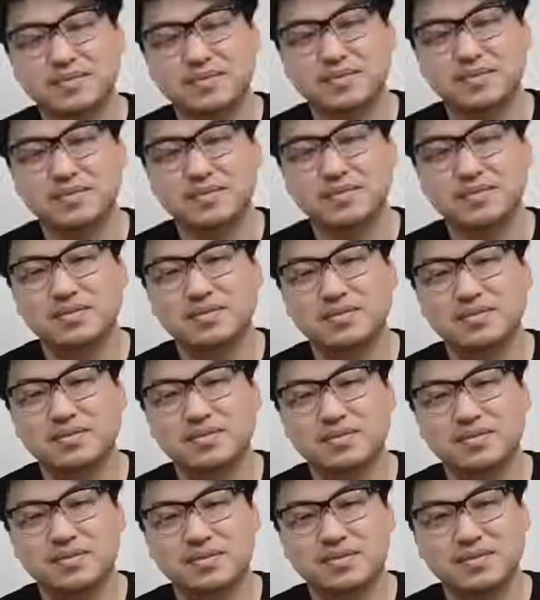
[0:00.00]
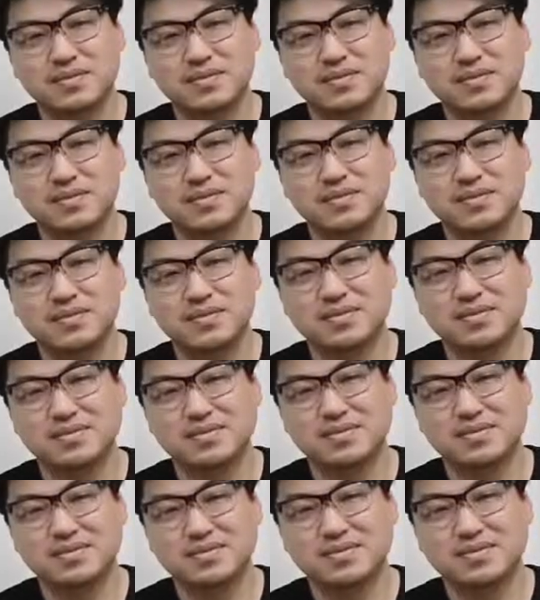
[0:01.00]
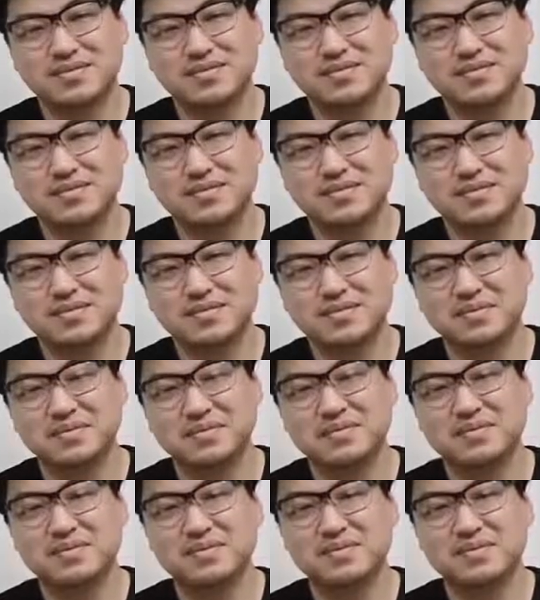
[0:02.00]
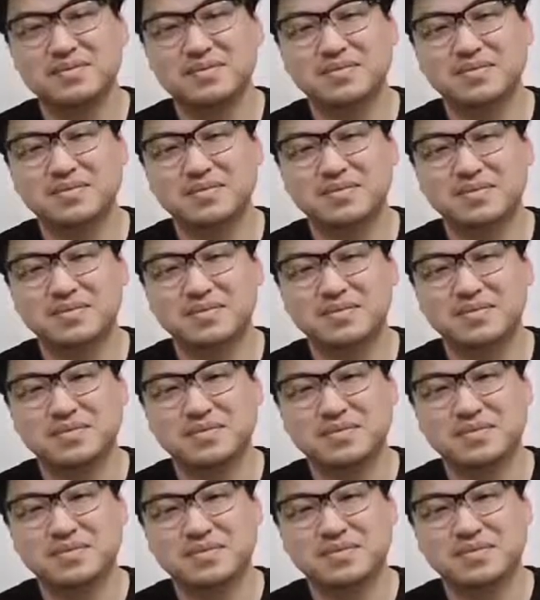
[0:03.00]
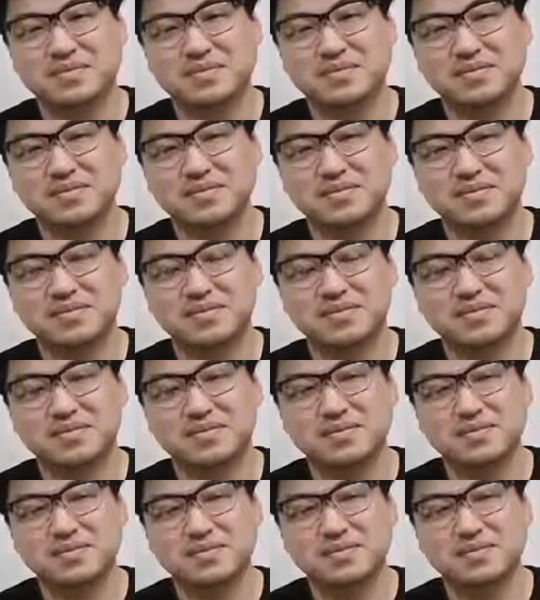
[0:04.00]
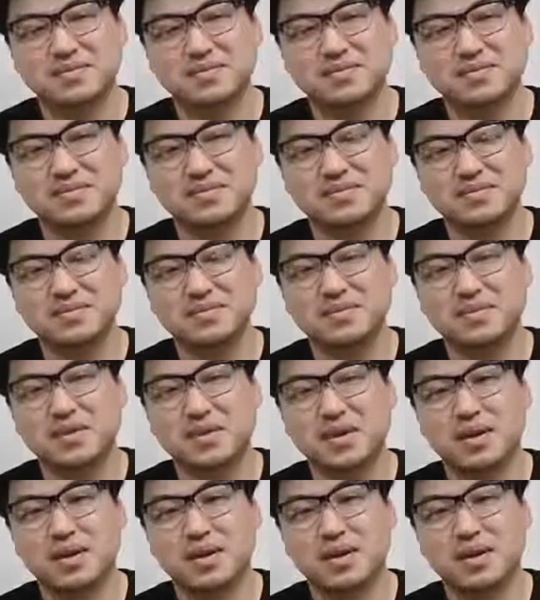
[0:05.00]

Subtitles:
This person isn't speaking.